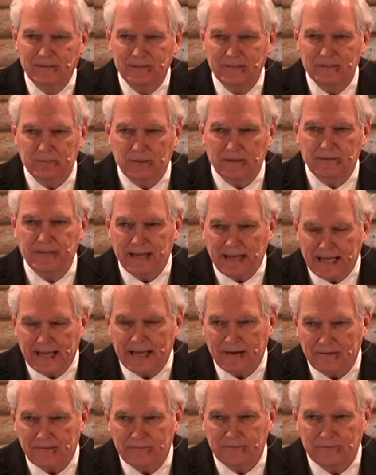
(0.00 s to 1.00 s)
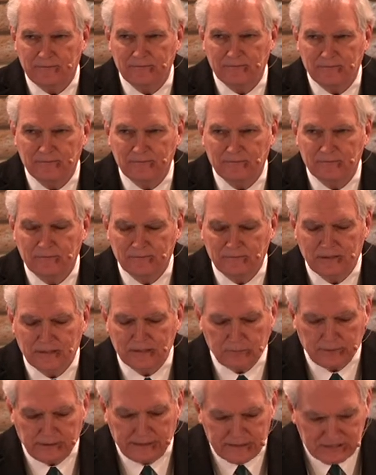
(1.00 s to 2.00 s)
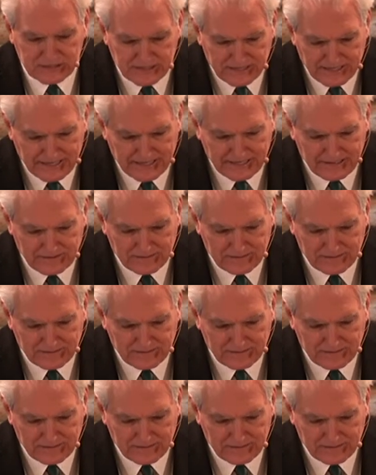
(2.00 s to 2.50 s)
That's what they have. That's what he's saying.